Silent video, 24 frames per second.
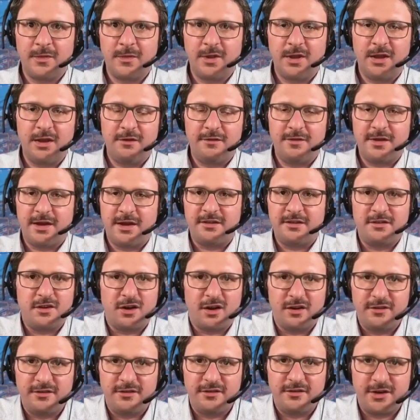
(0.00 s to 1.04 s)
If that's
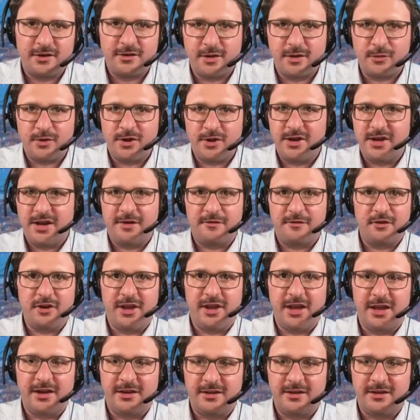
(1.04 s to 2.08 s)
non-zero, then we'll never
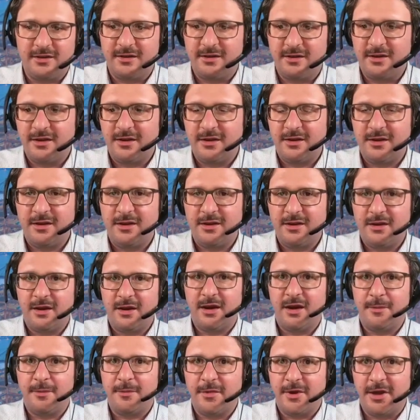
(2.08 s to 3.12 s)
get
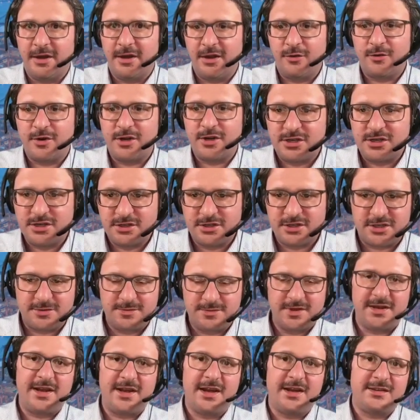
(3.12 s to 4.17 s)
an equation system
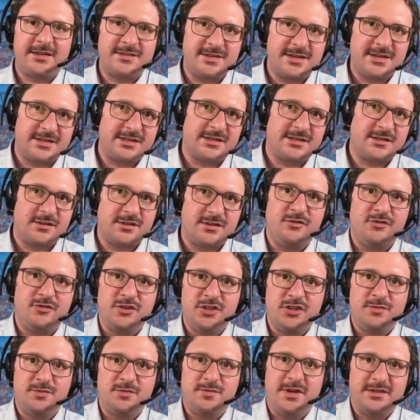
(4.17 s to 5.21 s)
that has this solution
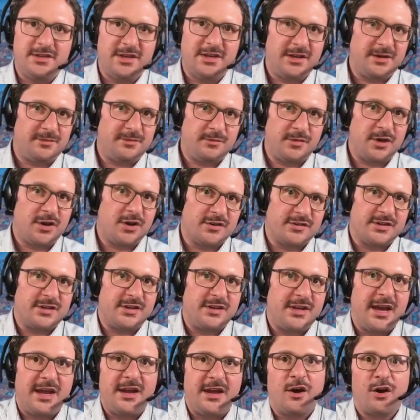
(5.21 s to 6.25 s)
space because it
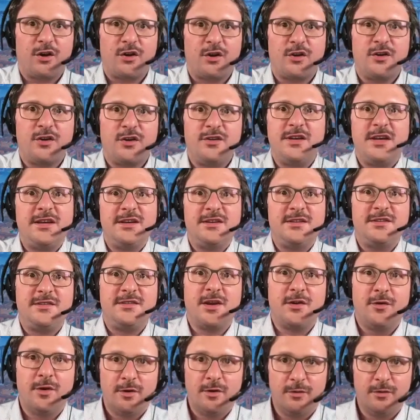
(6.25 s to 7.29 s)
cannot contain
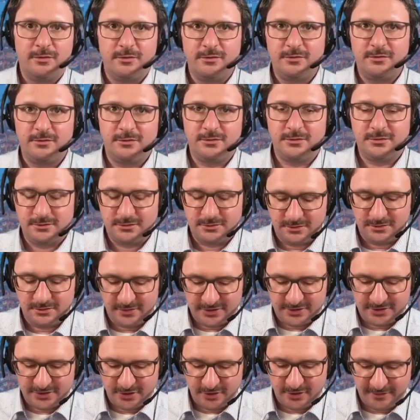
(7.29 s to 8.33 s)
0, the
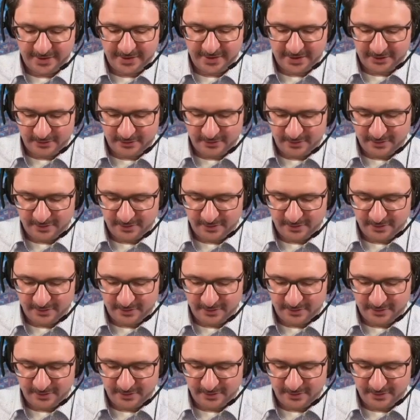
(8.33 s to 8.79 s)
0 vector.